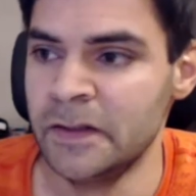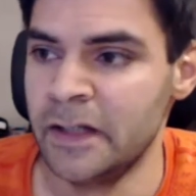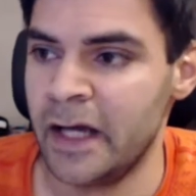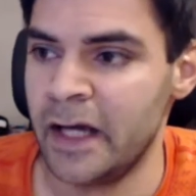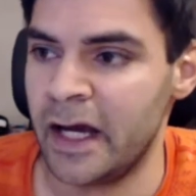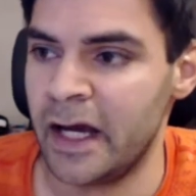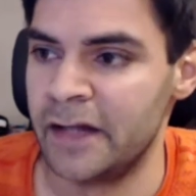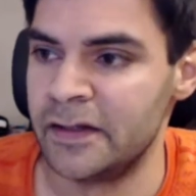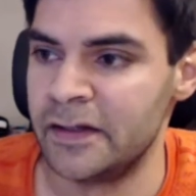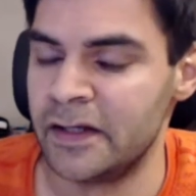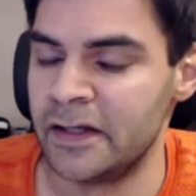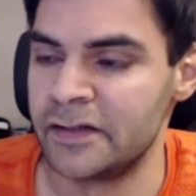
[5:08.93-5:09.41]

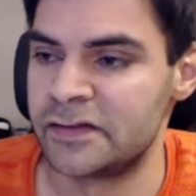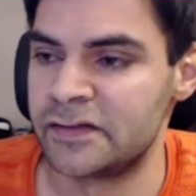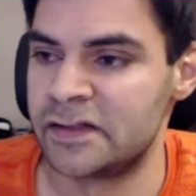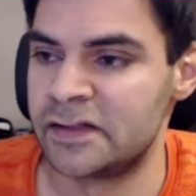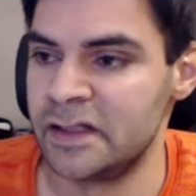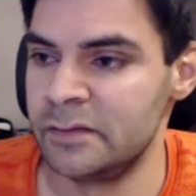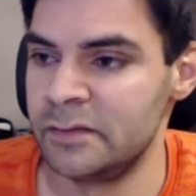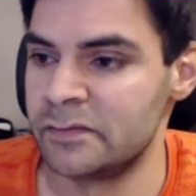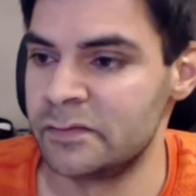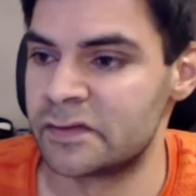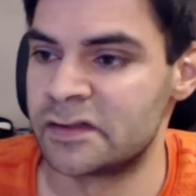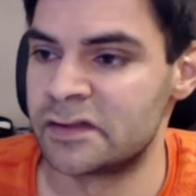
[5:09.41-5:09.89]
And there
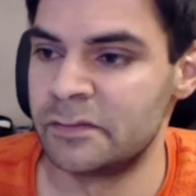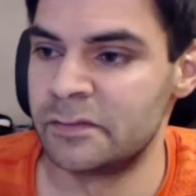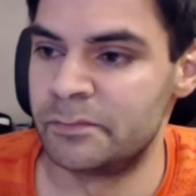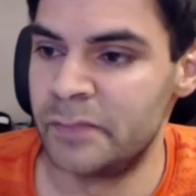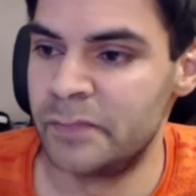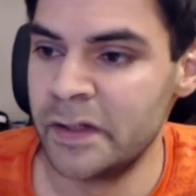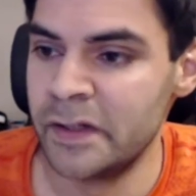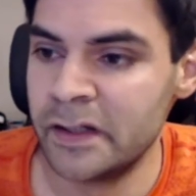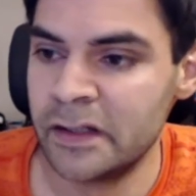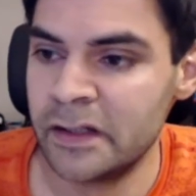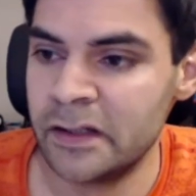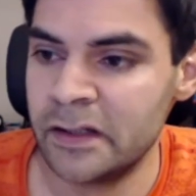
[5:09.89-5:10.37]
seems to
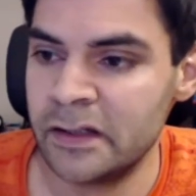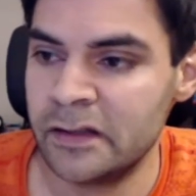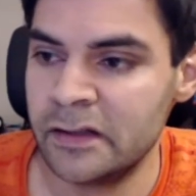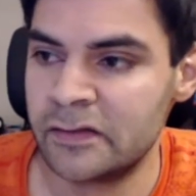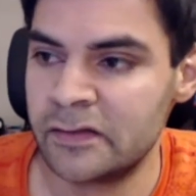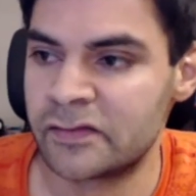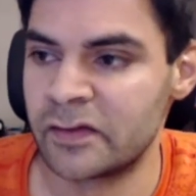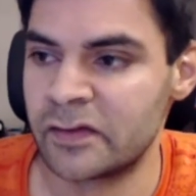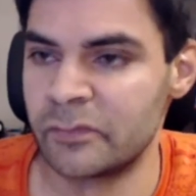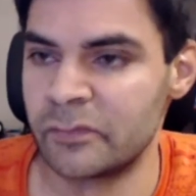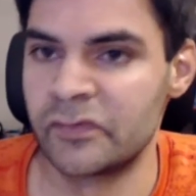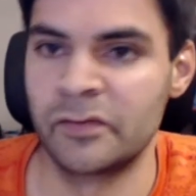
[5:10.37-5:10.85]
be
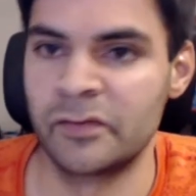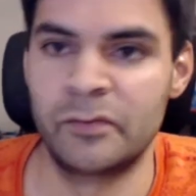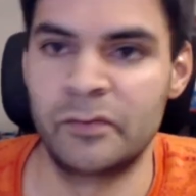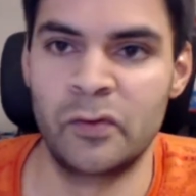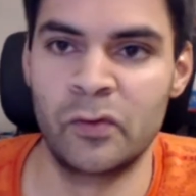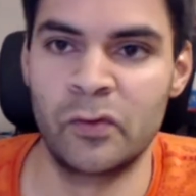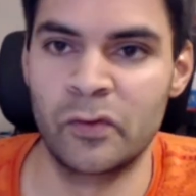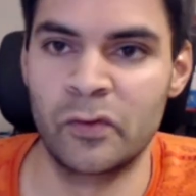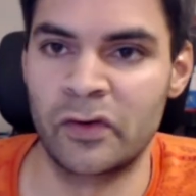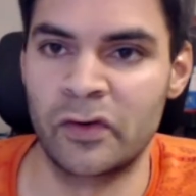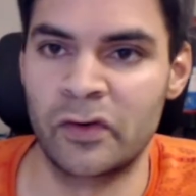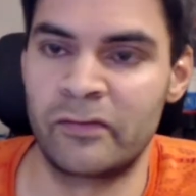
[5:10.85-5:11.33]
some
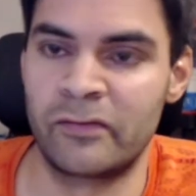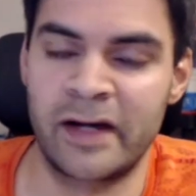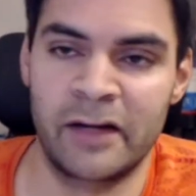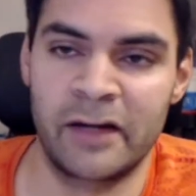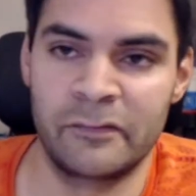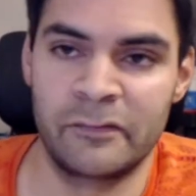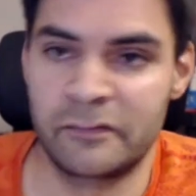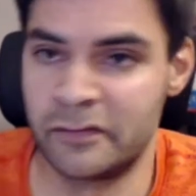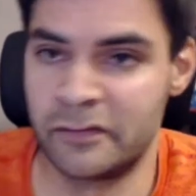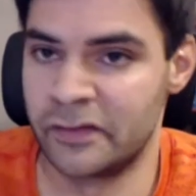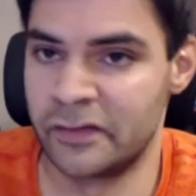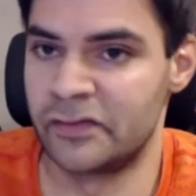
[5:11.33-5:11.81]
support around,
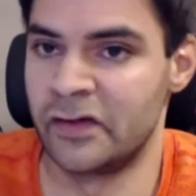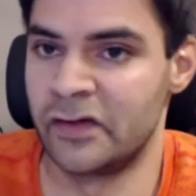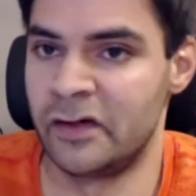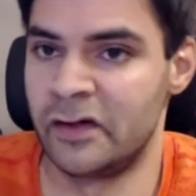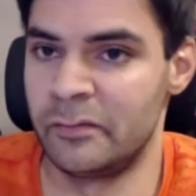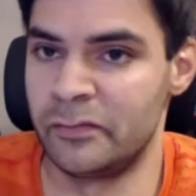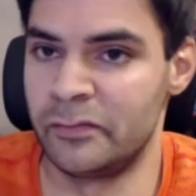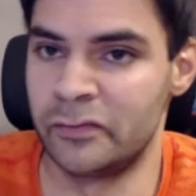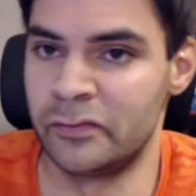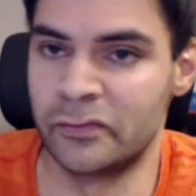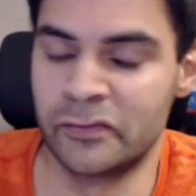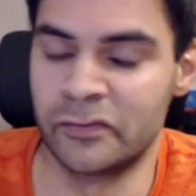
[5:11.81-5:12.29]
for
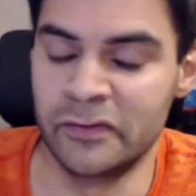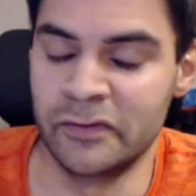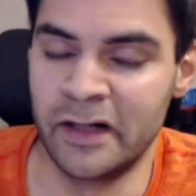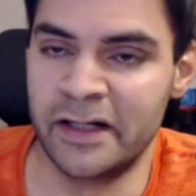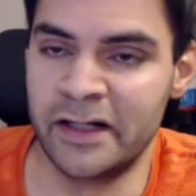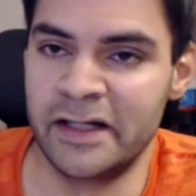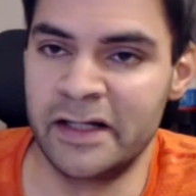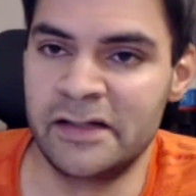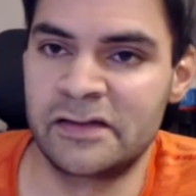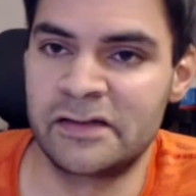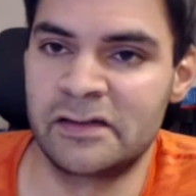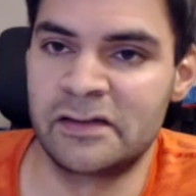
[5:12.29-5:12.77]
example, an
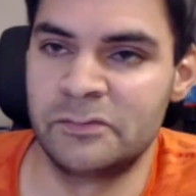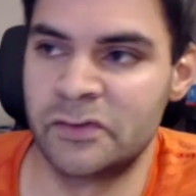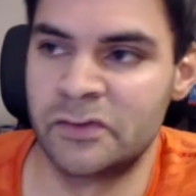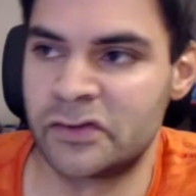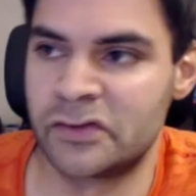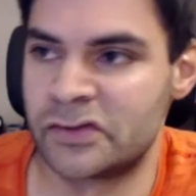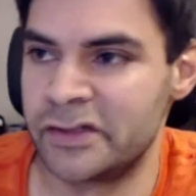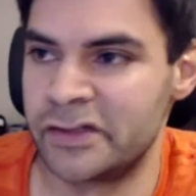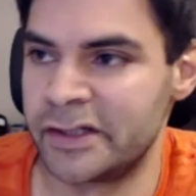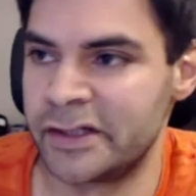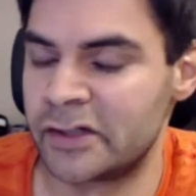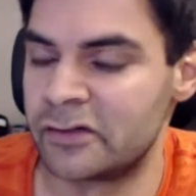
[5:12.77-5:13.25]

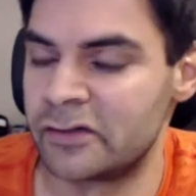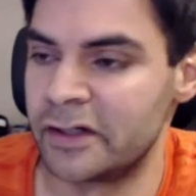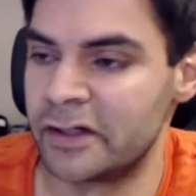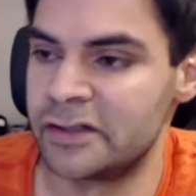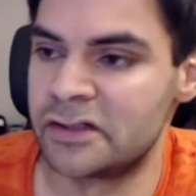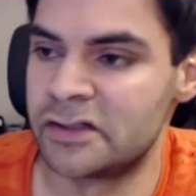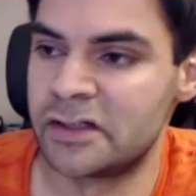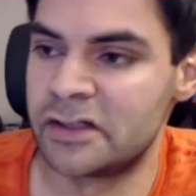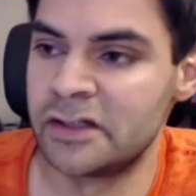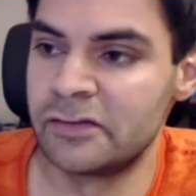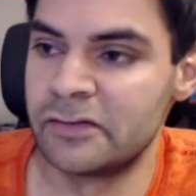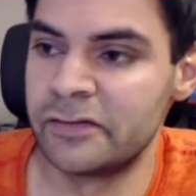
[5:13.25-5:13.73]
asymmetry
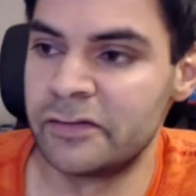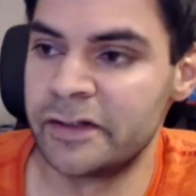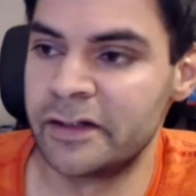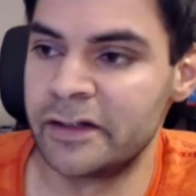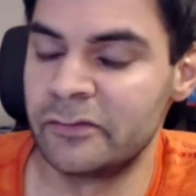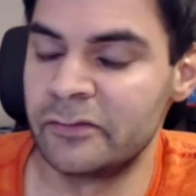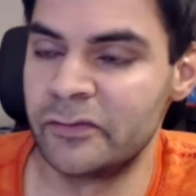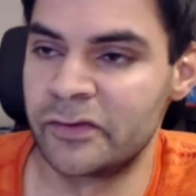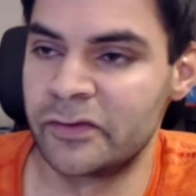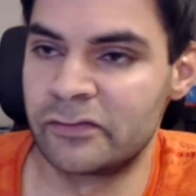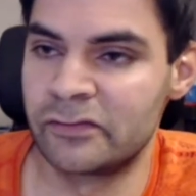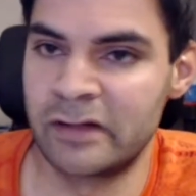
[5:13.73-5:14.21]
criteria
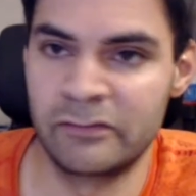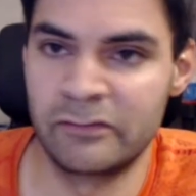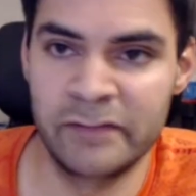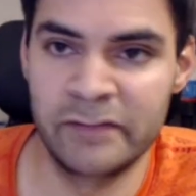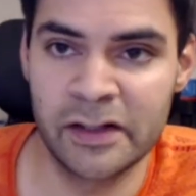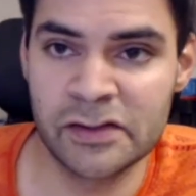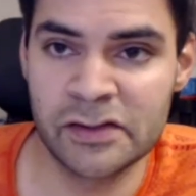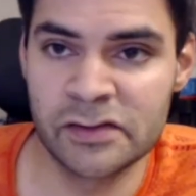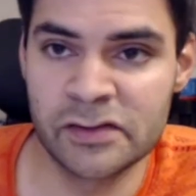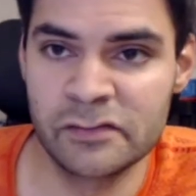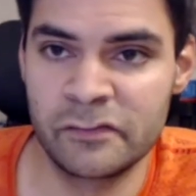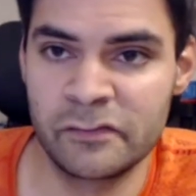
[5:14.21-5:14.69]
with ground
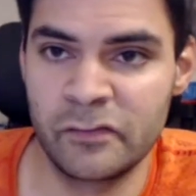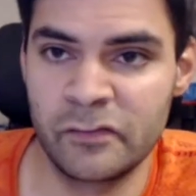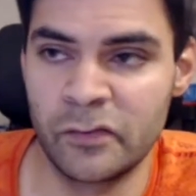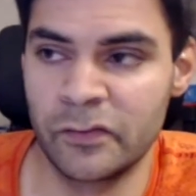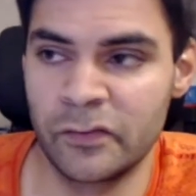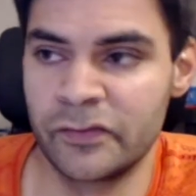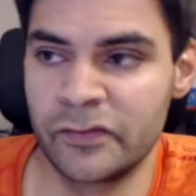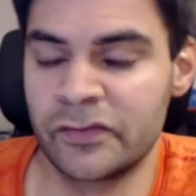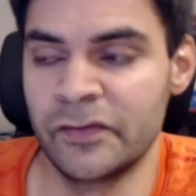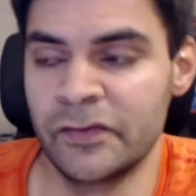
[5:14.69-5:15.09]
reaction force